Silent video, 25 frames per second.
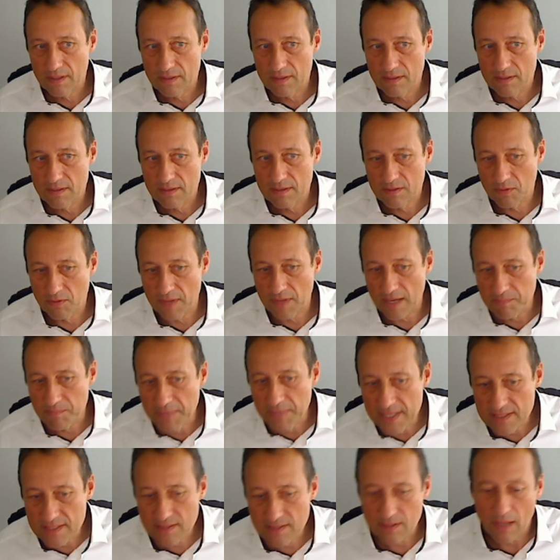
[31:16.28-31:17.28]
So that
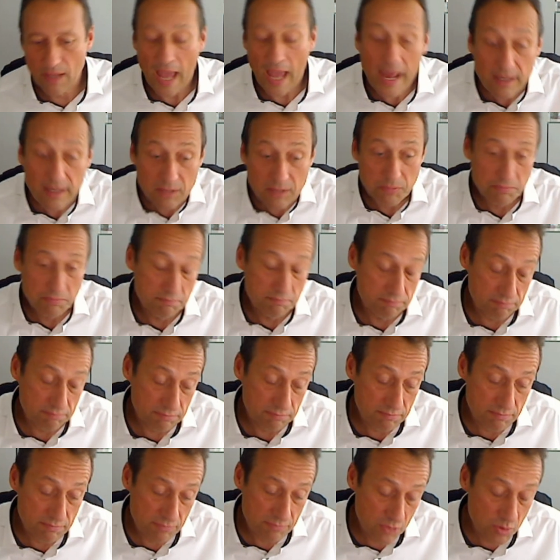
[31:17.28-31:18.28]
means, and
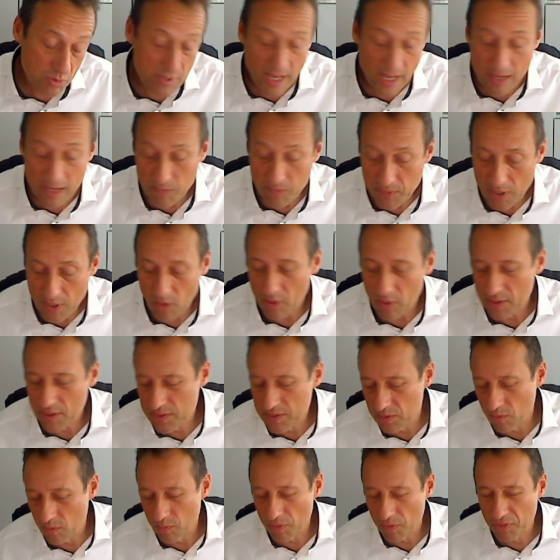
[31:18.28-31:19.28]
today we are
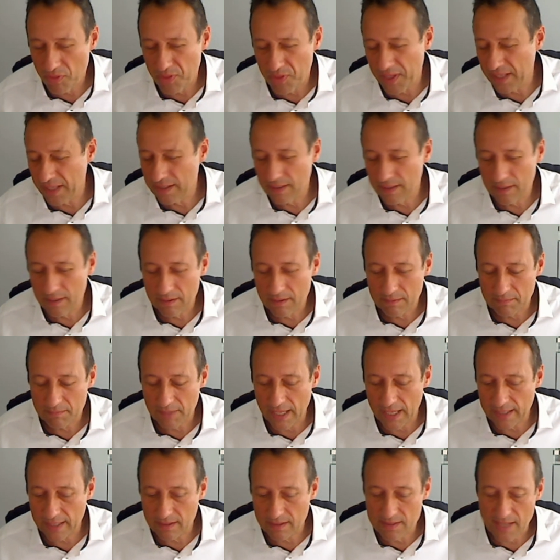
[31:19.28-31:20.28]
also thinking
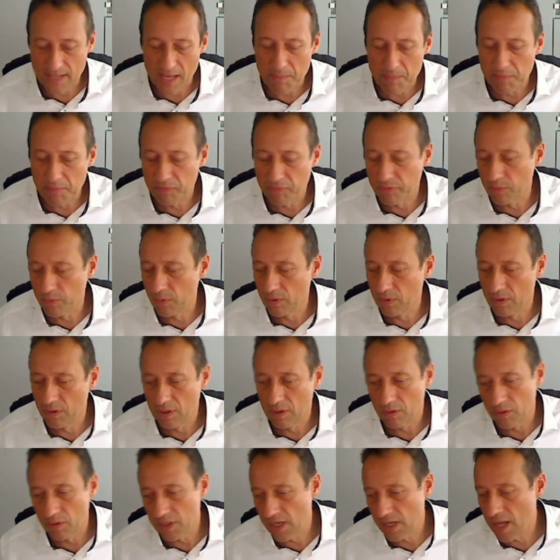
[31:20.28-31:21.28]
like a day before
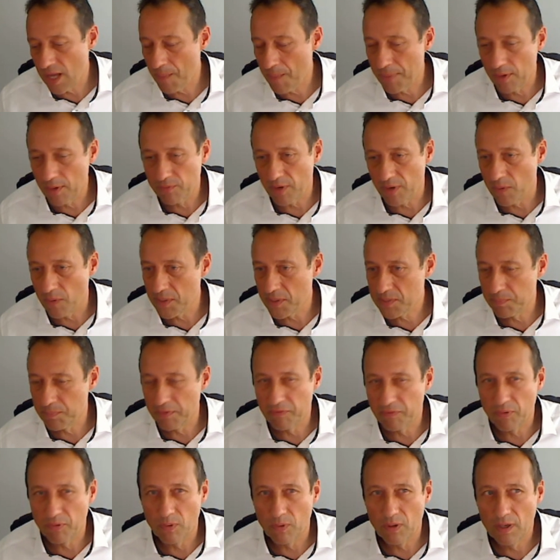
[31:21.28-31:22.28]
or a couple of hours
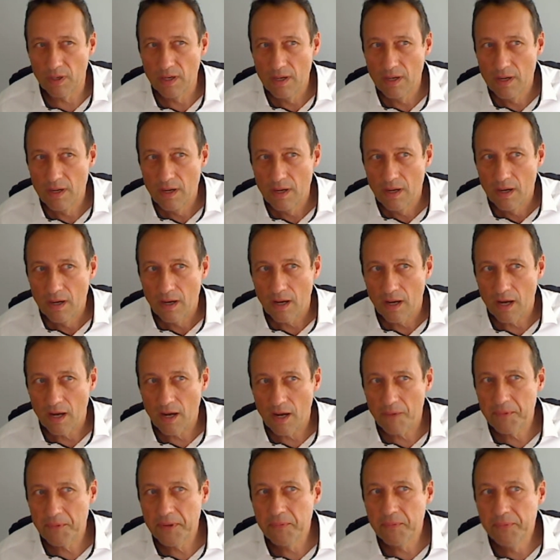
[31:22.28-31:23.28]
before, are
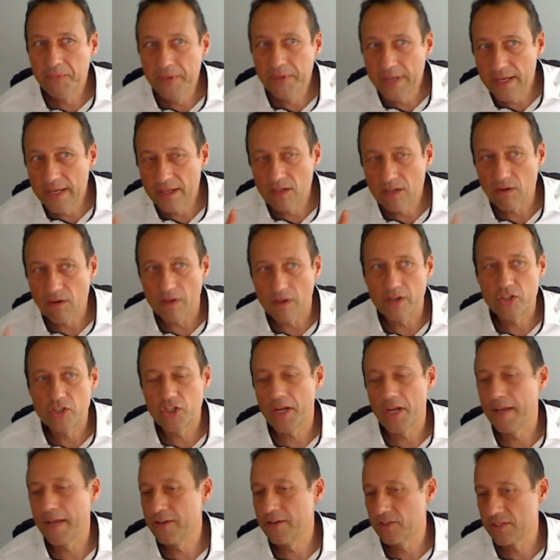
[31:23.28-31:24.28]
we really going to
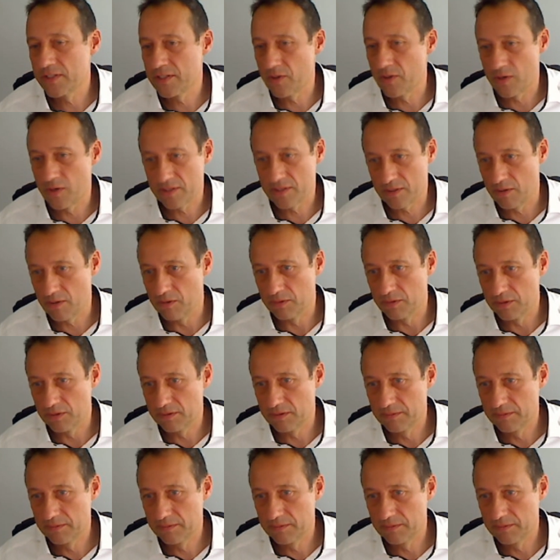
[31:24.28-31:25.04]
change the source code?